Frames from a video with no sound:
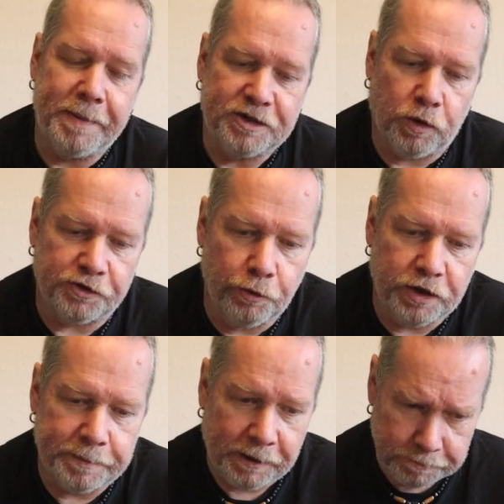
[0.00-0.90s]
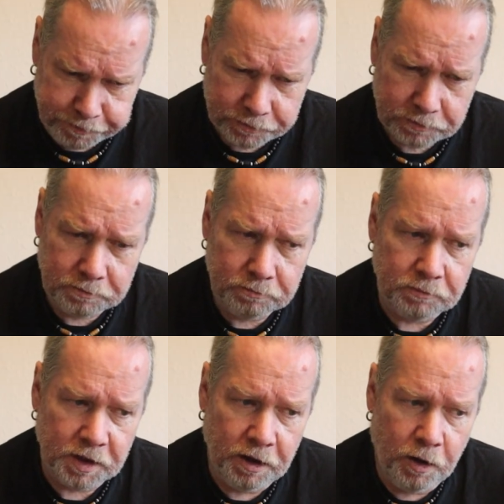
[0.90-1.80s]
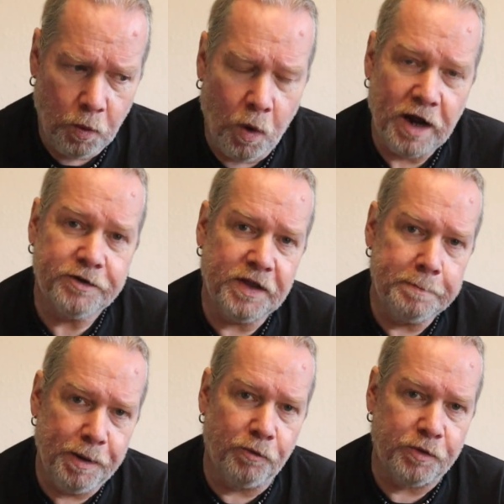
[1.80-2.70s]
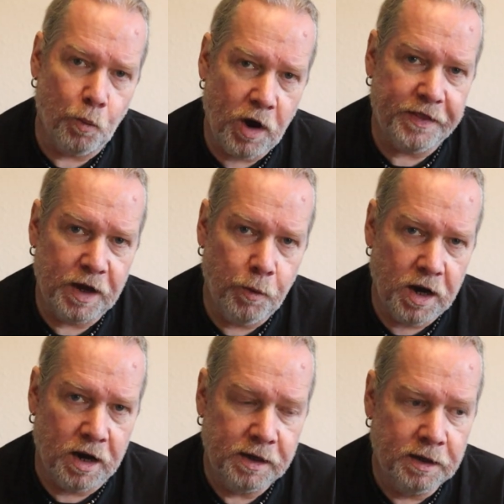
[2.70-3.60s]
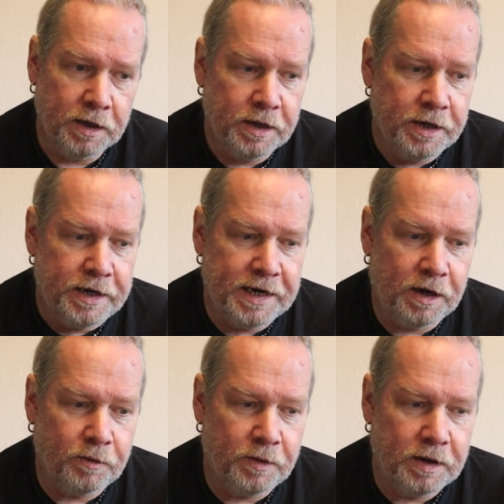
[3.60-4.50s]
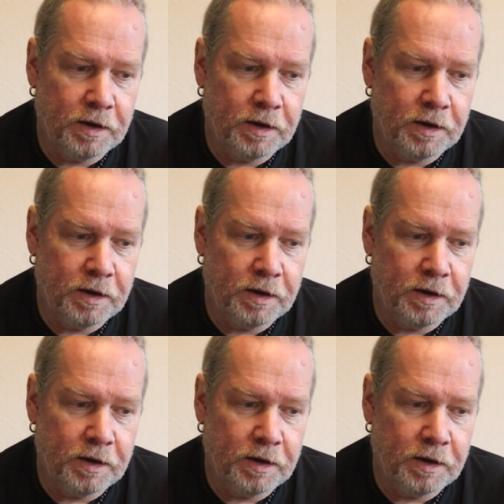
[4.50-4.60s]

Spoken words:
back to what I was talking about, why did they build them where they were? Now,